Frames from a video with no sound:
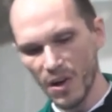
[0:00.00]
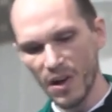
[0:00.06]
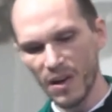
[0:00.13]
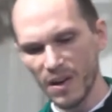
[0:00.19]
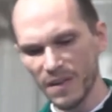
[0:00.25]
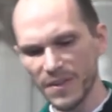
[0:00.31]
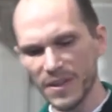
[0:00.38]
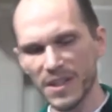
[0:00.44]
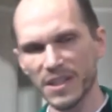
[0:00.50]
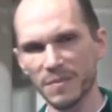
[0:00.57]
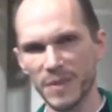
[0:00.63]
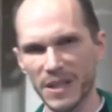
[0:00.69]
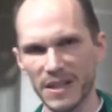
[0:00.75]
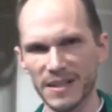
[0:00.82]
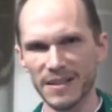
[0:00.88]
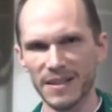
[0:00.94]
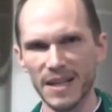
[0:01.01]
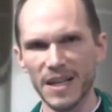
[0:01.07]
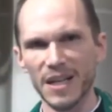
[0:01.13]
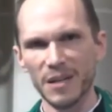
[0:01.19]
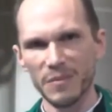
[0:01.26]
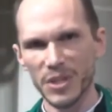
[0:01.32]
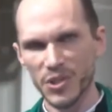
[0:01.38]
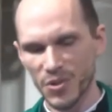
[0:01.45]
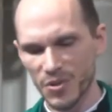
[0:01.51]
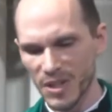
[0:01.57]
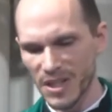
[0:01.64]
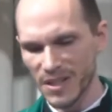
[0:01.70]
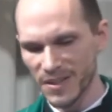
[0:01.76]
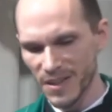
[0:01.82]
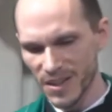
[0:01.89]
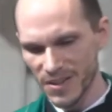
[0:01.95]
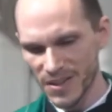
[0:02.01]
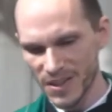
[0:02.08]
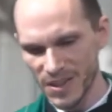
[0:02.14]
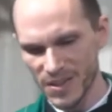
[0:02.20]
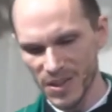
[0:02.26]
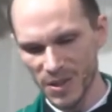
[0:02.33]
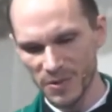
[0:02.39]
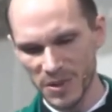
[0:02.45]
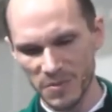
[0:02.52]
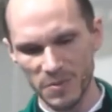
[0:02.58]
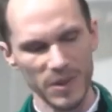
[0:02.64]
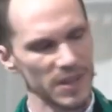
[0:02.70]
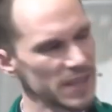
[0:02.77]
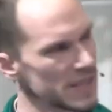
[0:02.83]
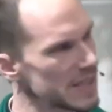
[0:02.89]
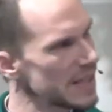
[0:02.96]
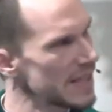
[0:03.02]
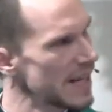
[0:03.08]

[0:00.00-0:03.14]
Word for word: All of this because Patrice, our sister, was willing to